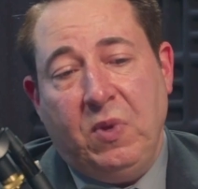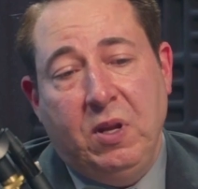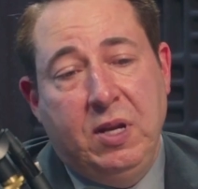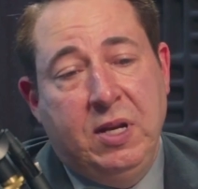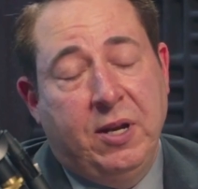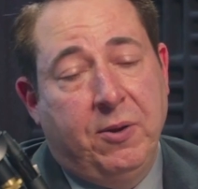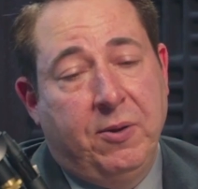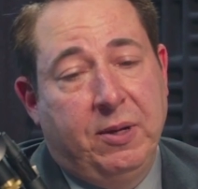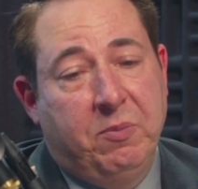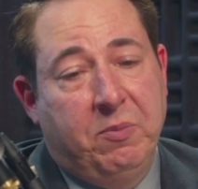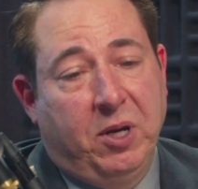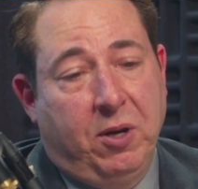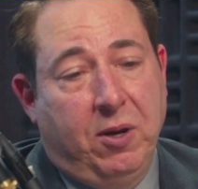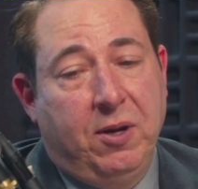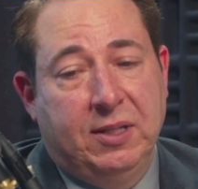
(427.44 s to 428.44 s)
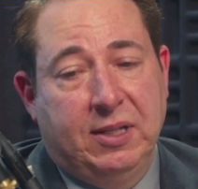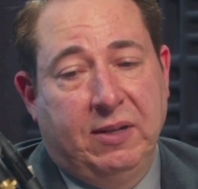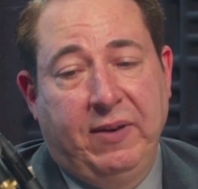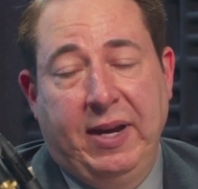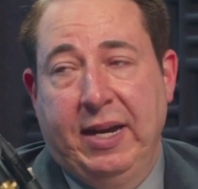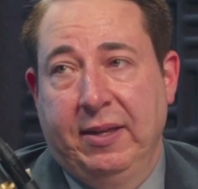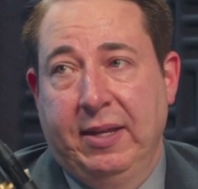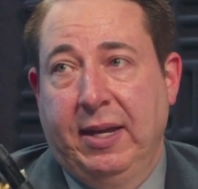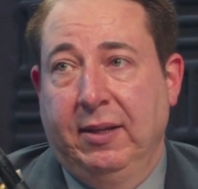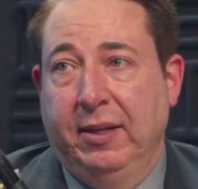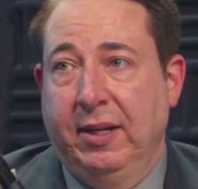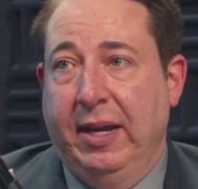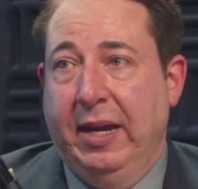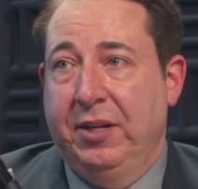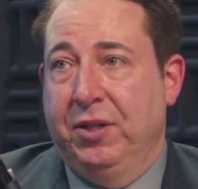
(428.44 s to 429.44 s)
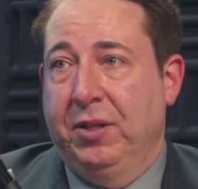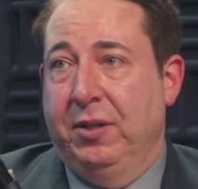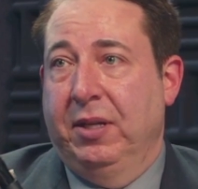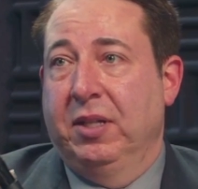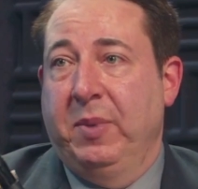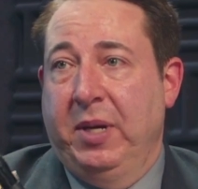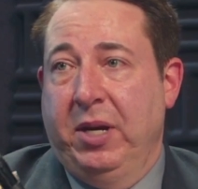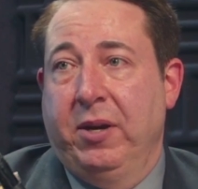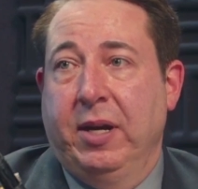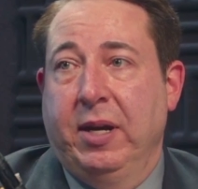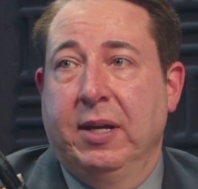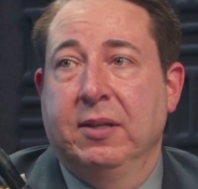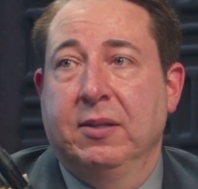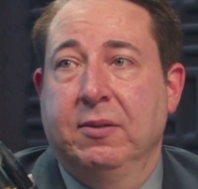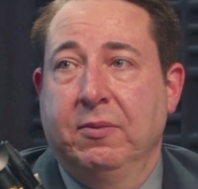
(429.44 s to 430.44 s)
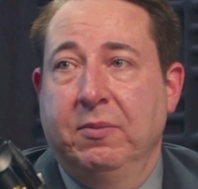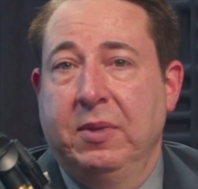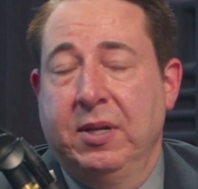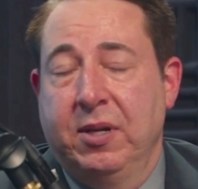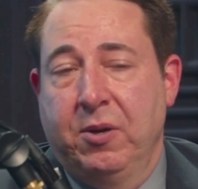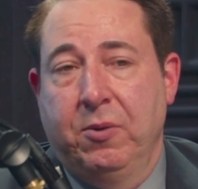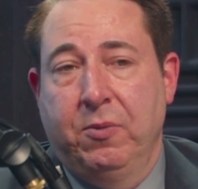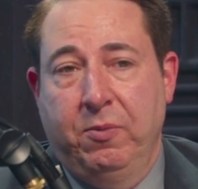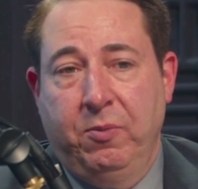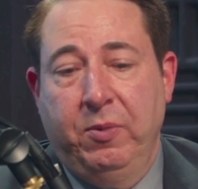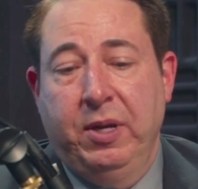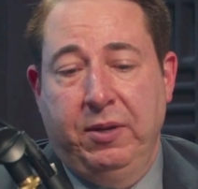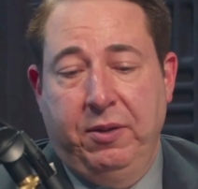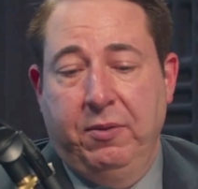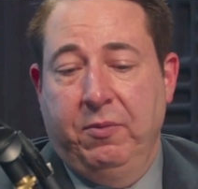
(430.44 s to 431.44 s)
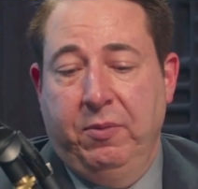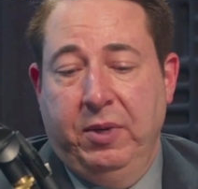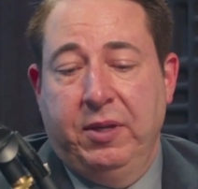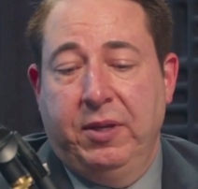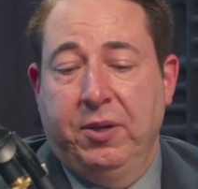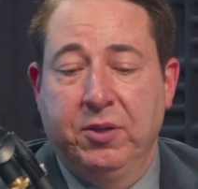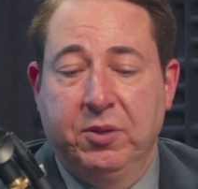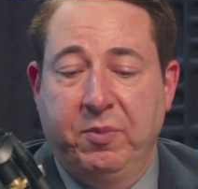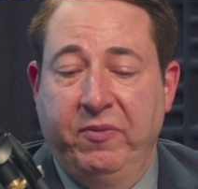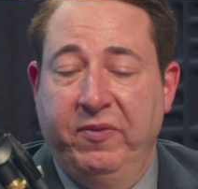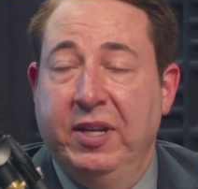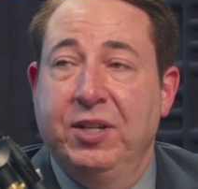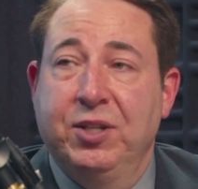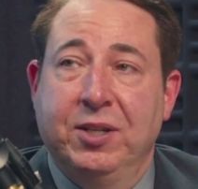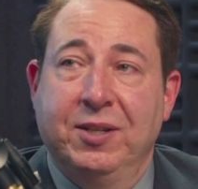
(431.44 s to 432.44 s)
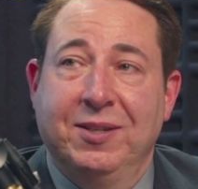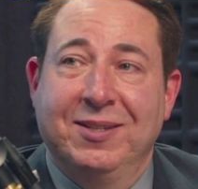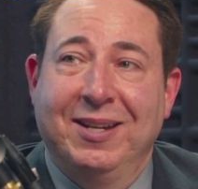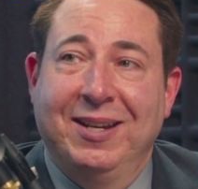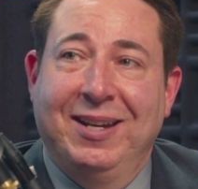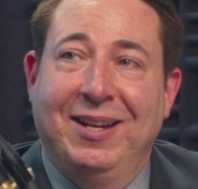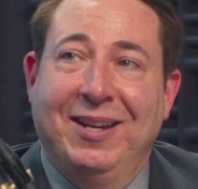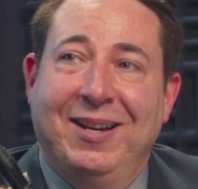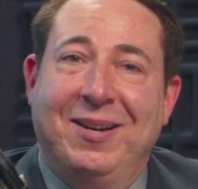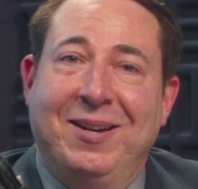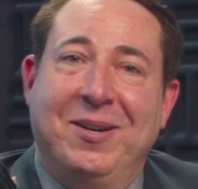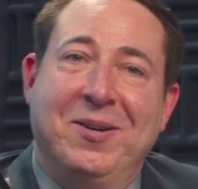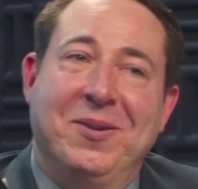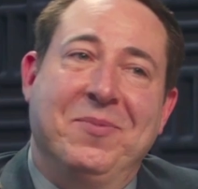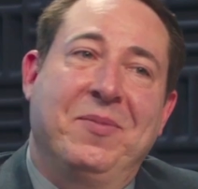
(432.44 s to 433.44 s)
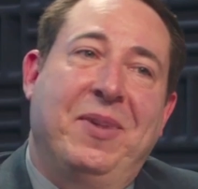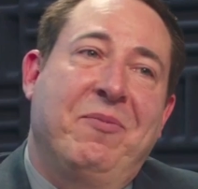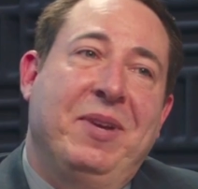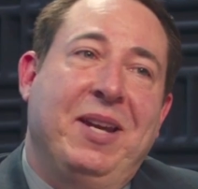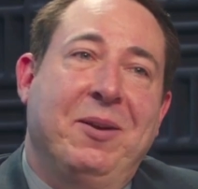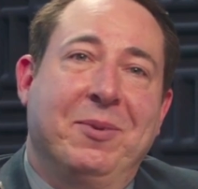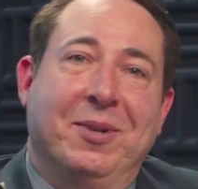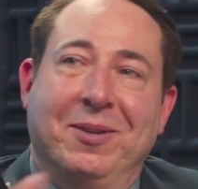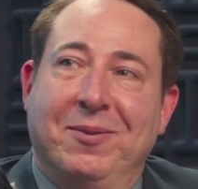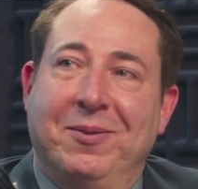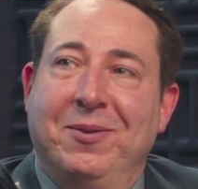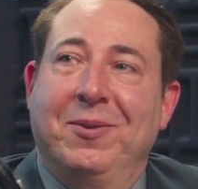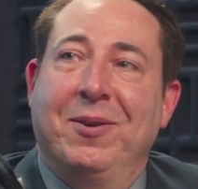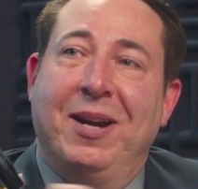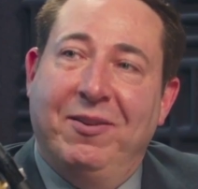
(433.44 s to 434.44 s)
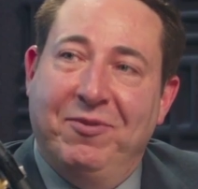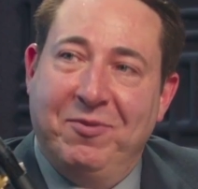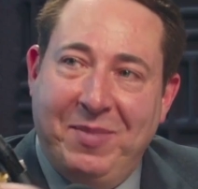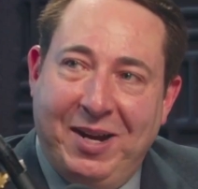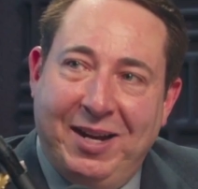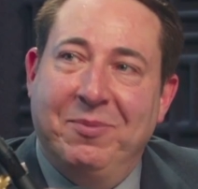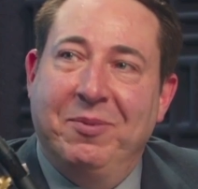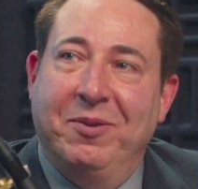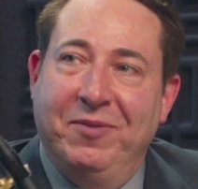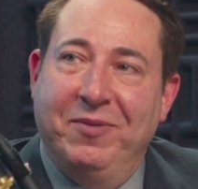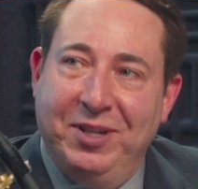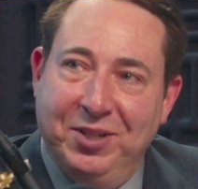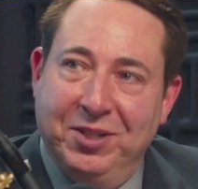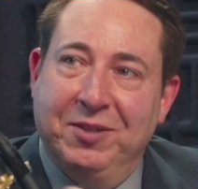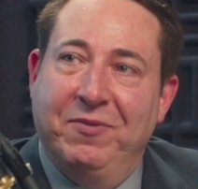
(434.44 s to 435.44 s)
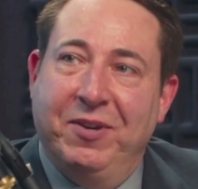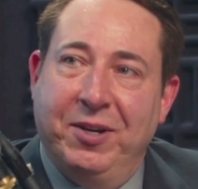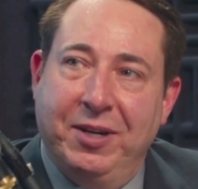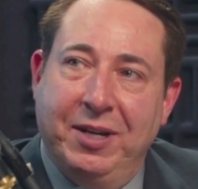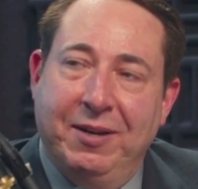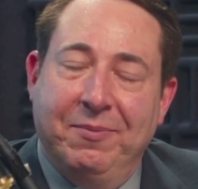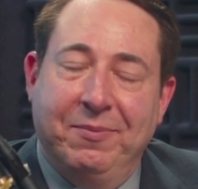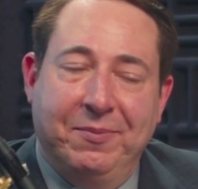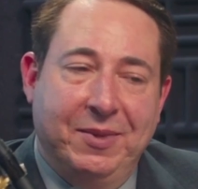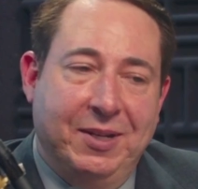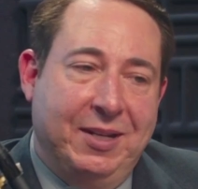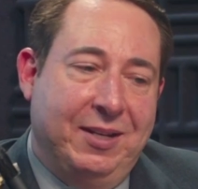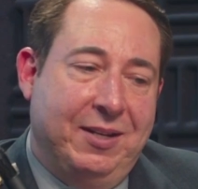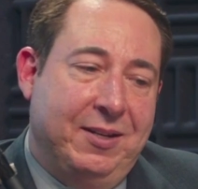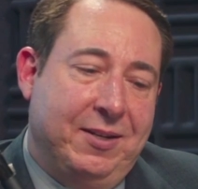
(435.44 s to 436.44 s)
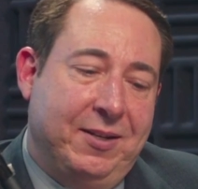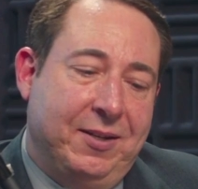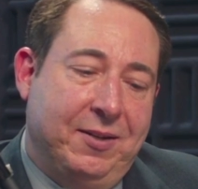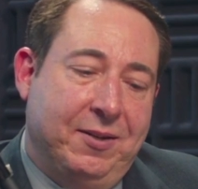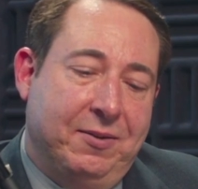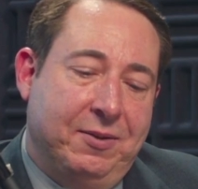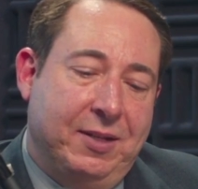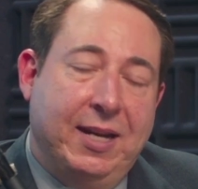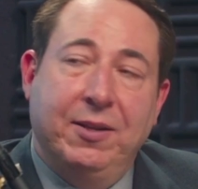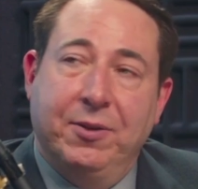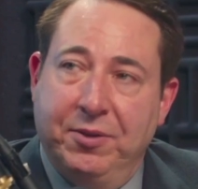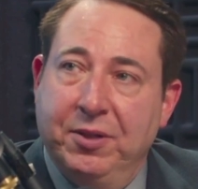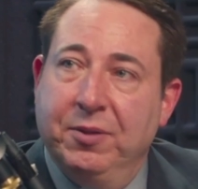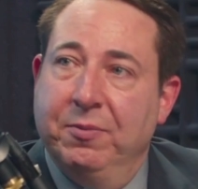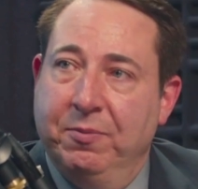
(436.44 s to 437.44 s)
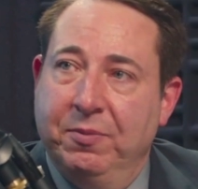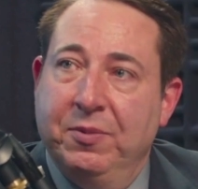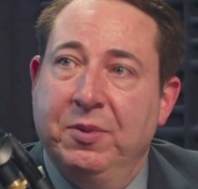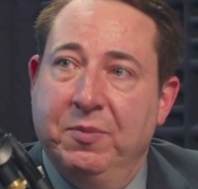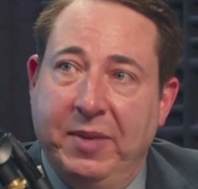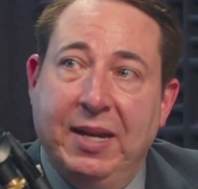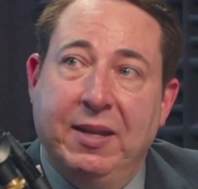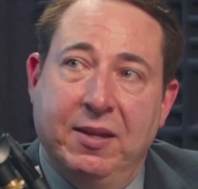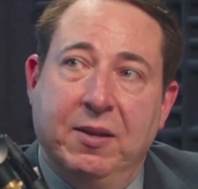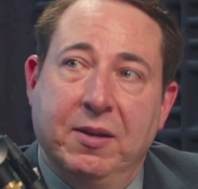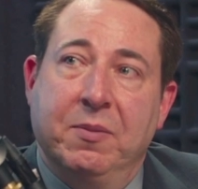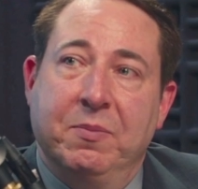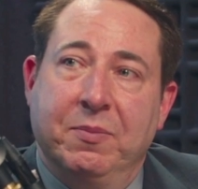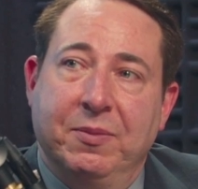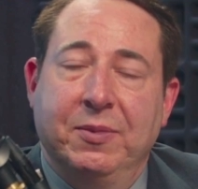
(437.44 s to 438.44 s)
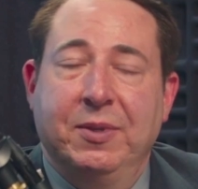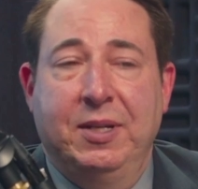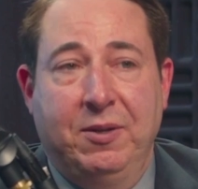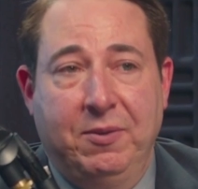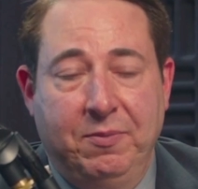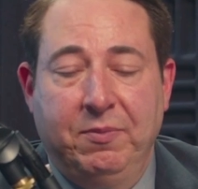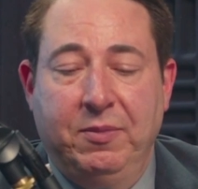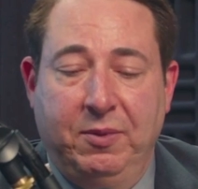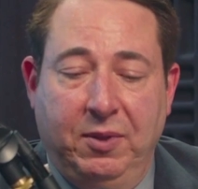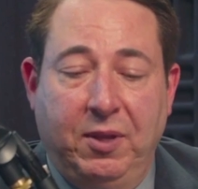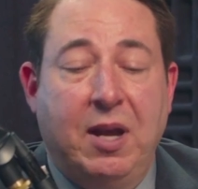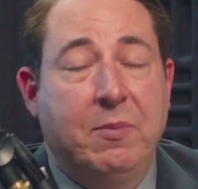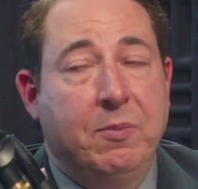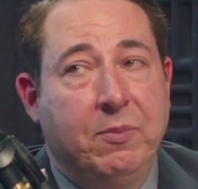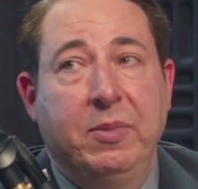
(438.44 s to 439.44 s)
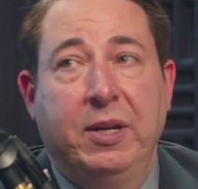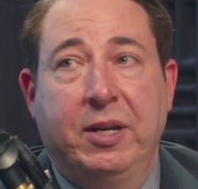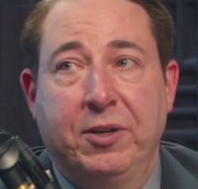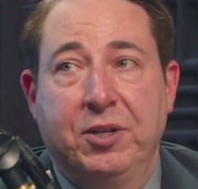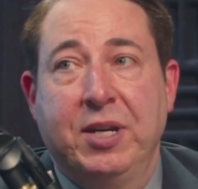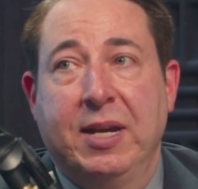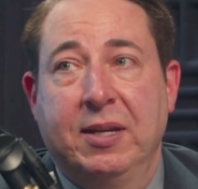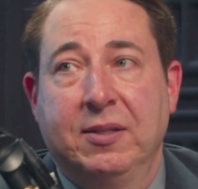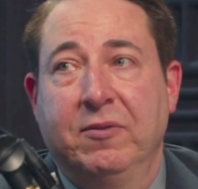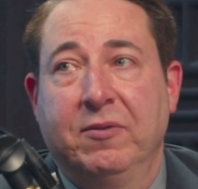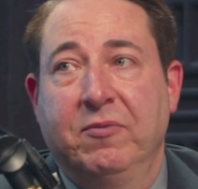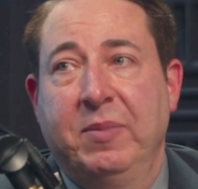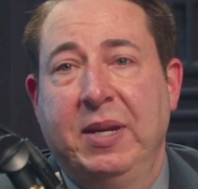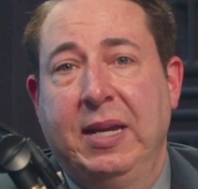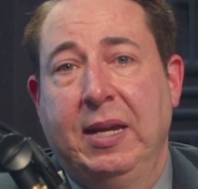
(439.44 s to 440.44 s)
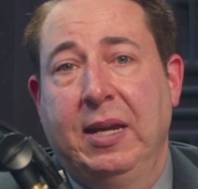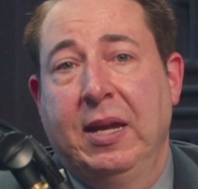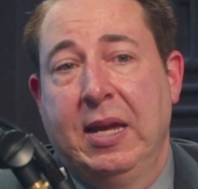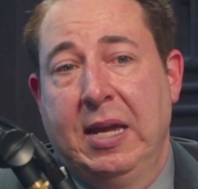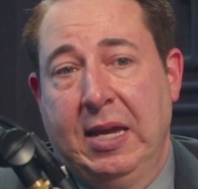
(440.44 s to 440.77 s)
and because I've had that litigation experience, with those provisions, I've been able to craft my provisions very tailored to make them, a lot better chance of being